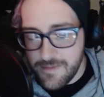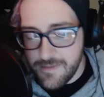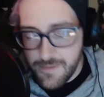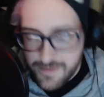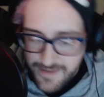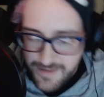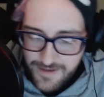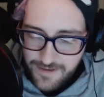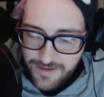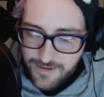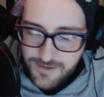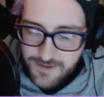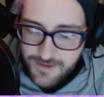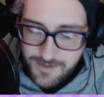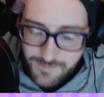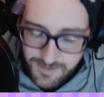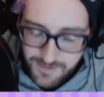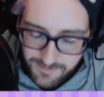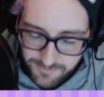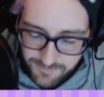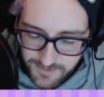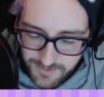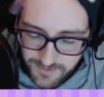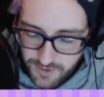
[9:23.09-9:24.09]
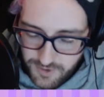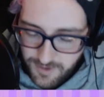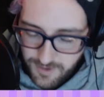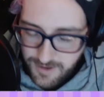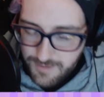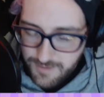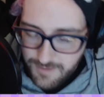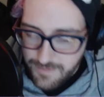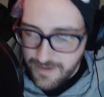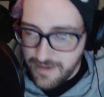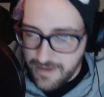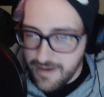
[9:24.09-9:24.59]
But thank you so much for
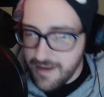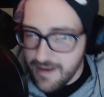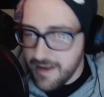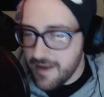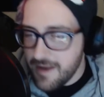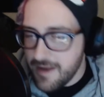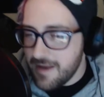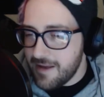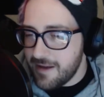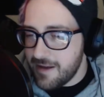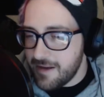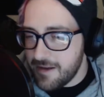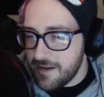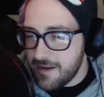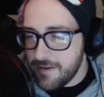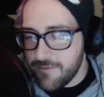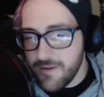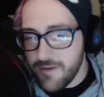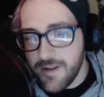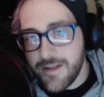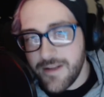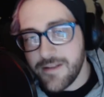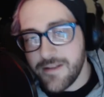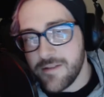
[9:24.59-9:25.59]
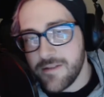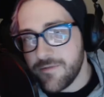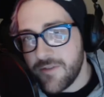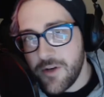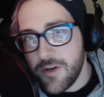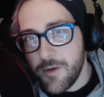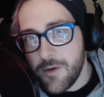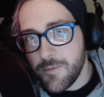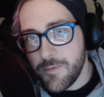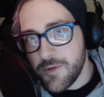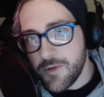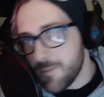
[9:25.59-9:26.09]
joining me. Uh, if you like this
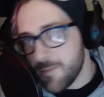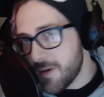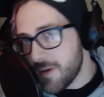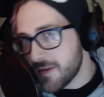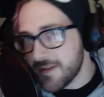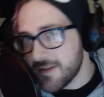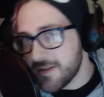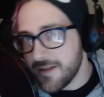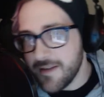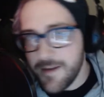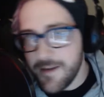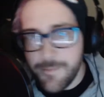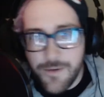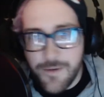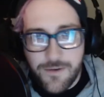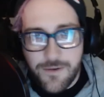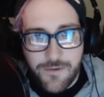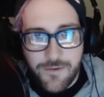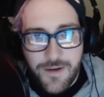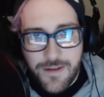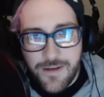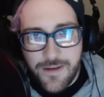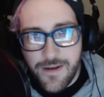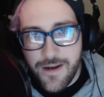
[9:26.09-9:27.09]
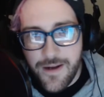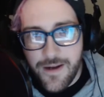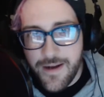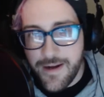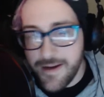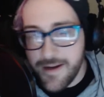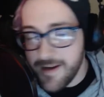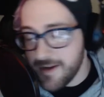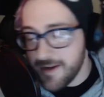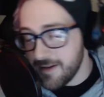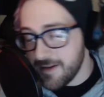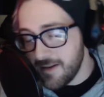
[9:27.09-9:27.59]
video, be sure to poke that like button right in the eye.
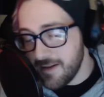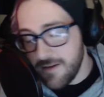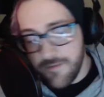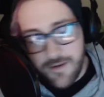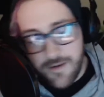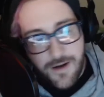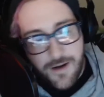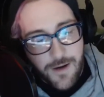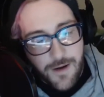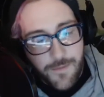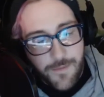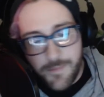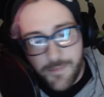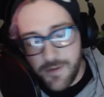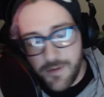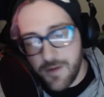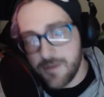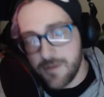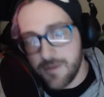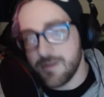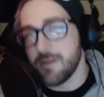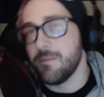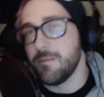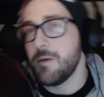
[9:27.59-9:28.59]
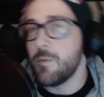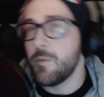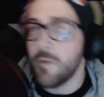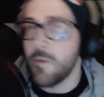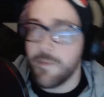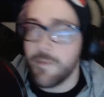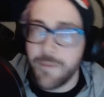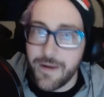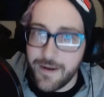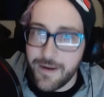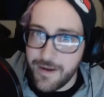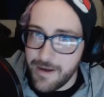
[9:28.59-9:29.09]
Again, leave a comment below. Tell me
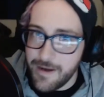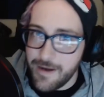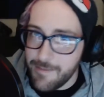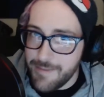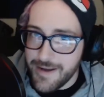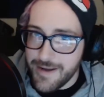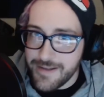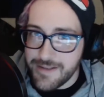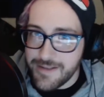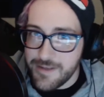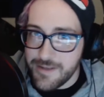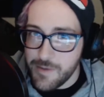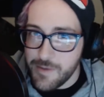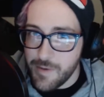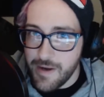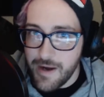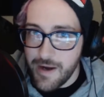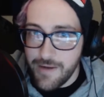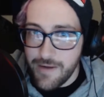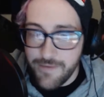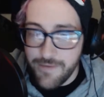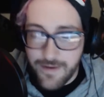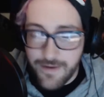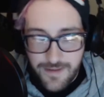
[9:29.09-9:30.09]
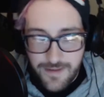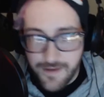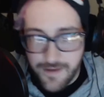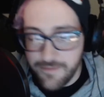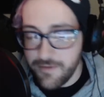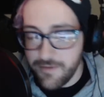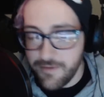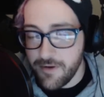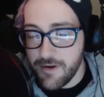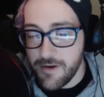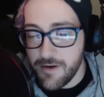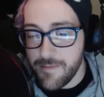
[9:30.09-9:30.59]
what kind of pets you have. I love
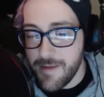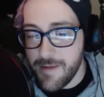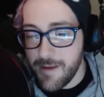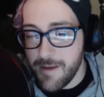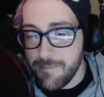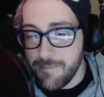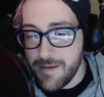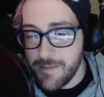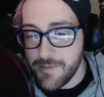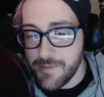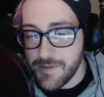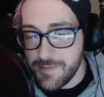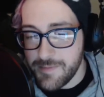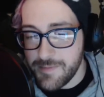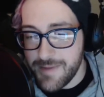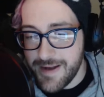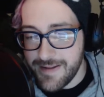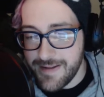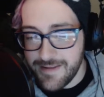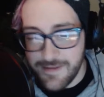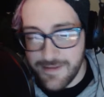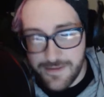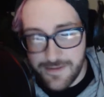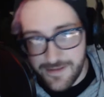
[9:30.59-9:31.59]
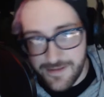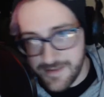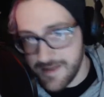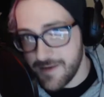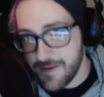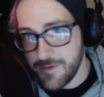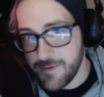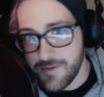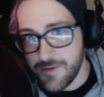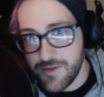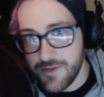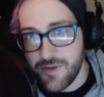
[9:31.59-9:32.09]
learning about people's pets. as
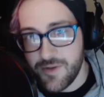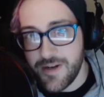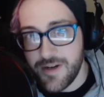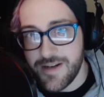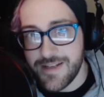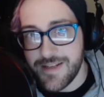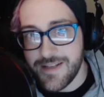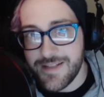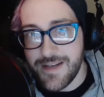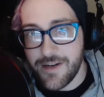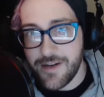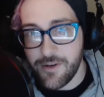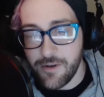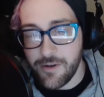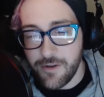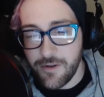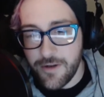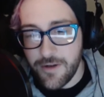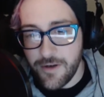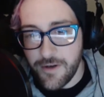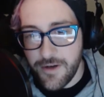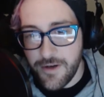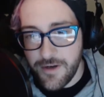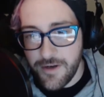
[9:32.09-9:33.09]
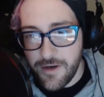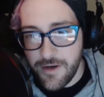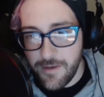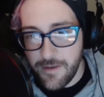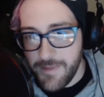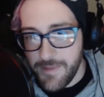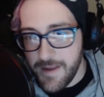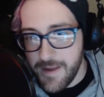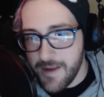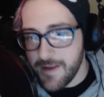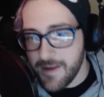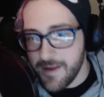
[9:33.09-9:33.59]
I was trying to say earlier, you know,
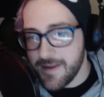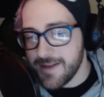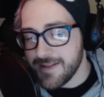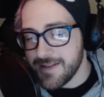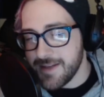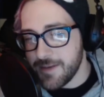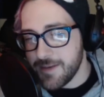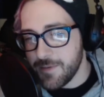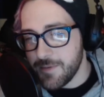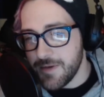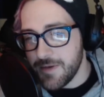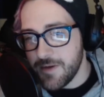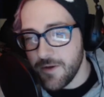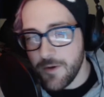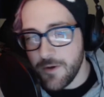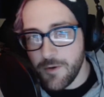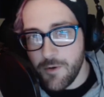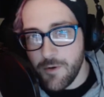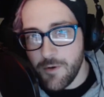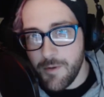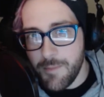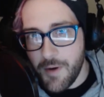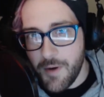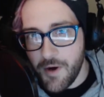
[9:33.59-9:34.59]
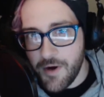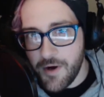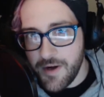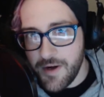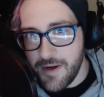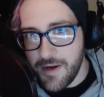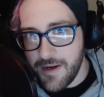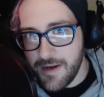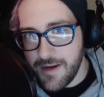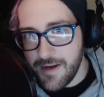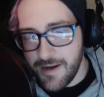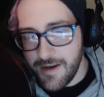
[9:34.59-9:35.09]
it's like when you go to a
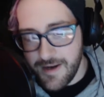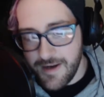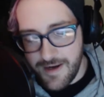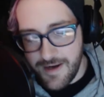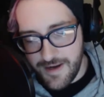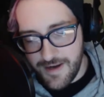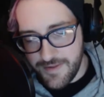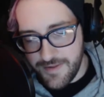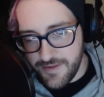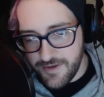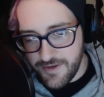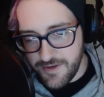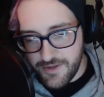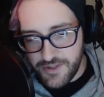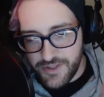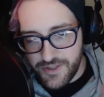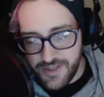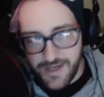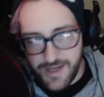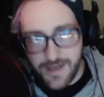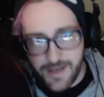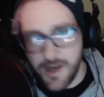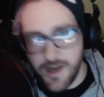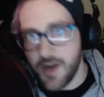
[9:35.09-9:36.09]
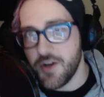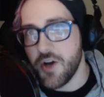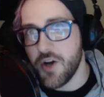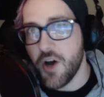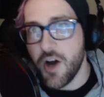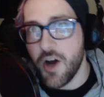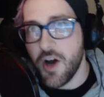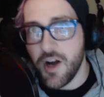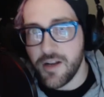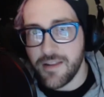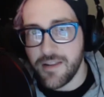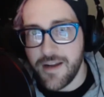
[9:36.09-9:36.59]
party and there's like a
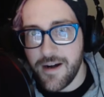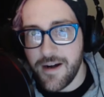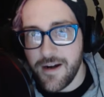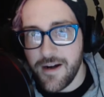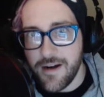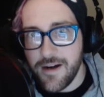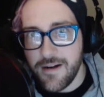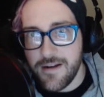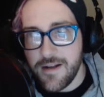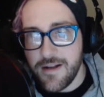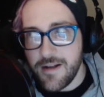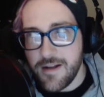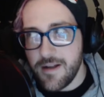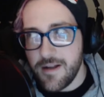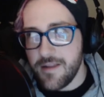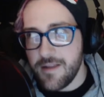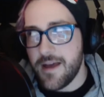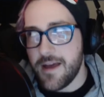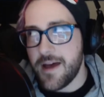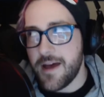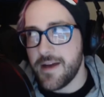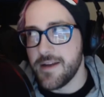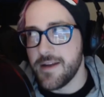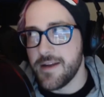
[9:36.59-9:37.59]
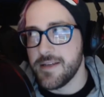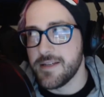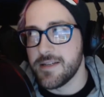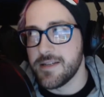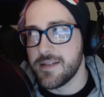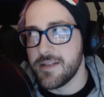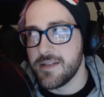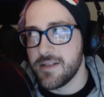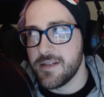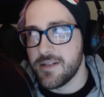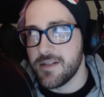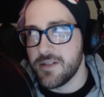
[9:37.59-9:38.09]
dog there. That
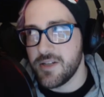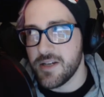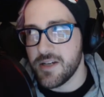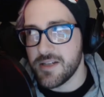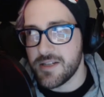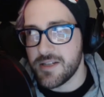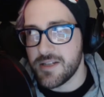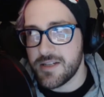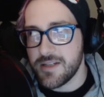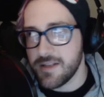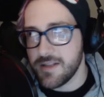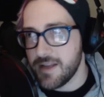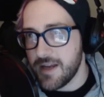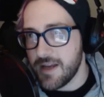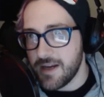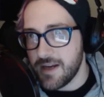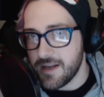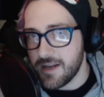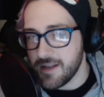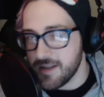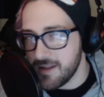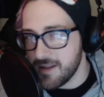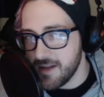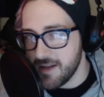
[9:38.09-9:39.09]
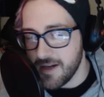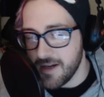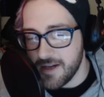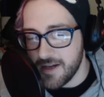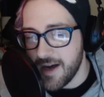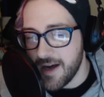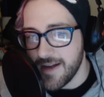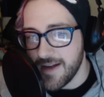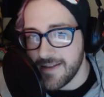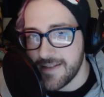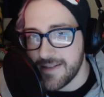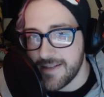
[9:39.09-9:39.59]
is just like a
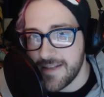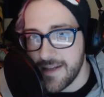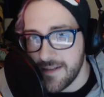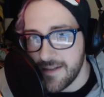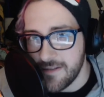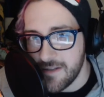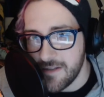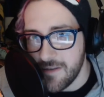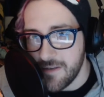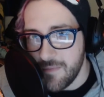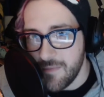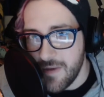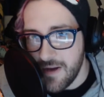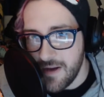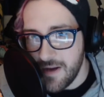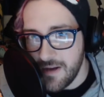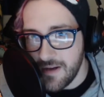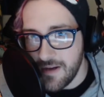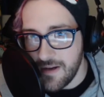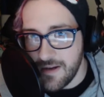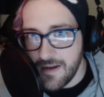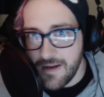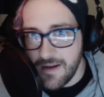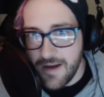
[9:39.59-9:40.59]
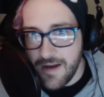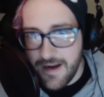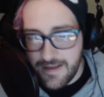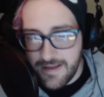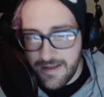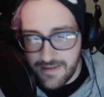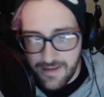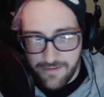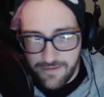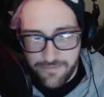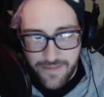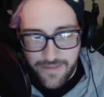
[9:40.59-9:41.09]
godsend to me. I
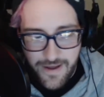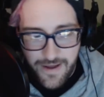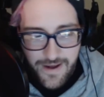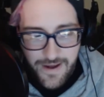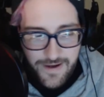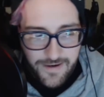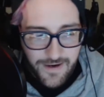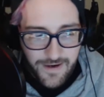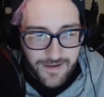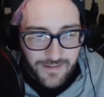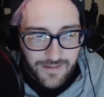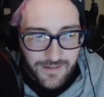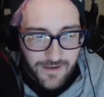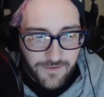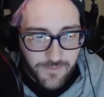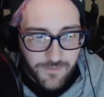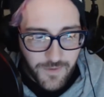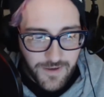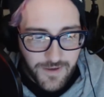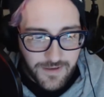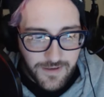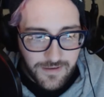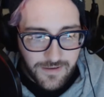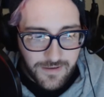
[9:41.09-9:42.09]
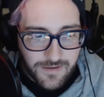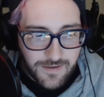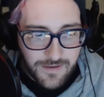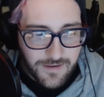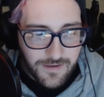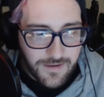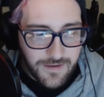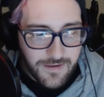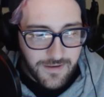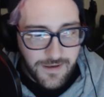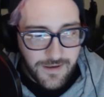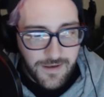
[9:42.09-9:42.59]
love that. I love when.
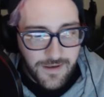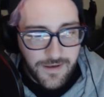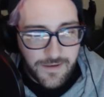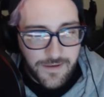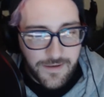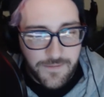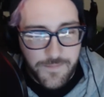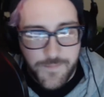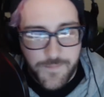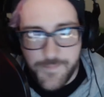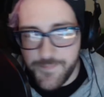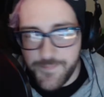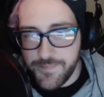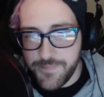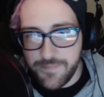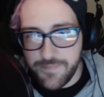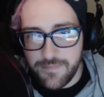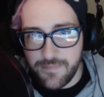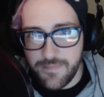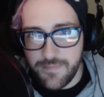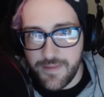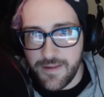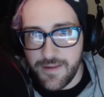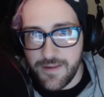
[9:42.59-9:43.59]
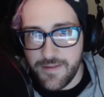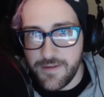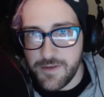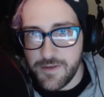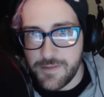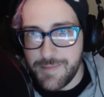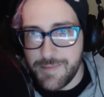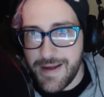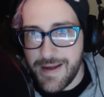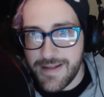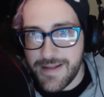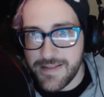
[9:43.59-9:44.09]
Uh, there's
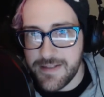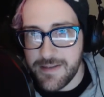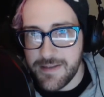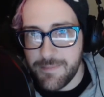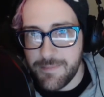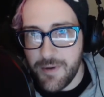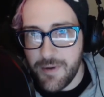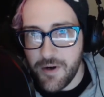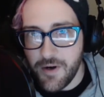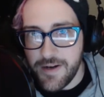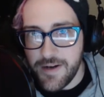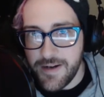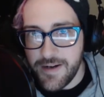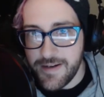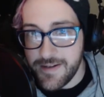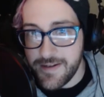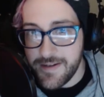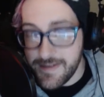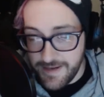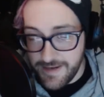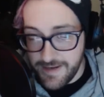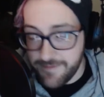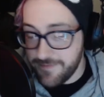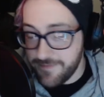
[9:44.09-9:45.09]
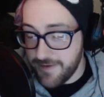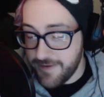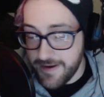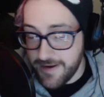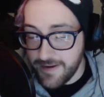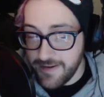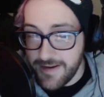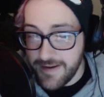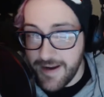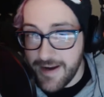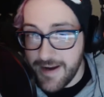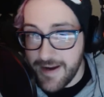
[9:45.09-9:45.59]
pets at a party because I
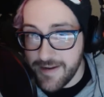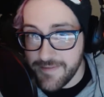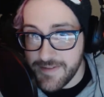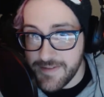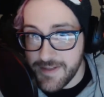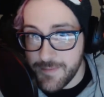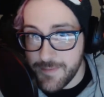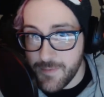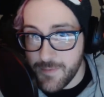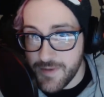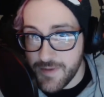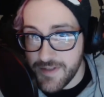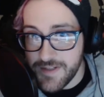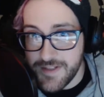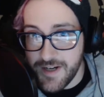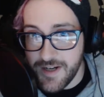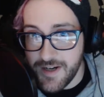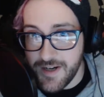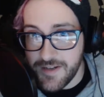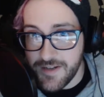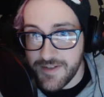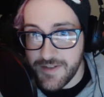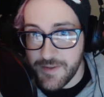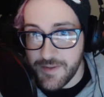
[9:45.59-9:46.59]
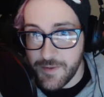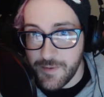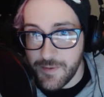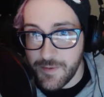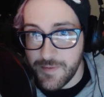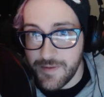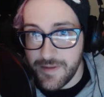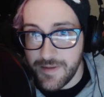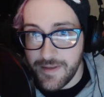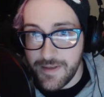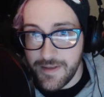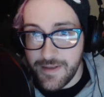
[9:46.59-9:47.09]
finally I have someone to talk to.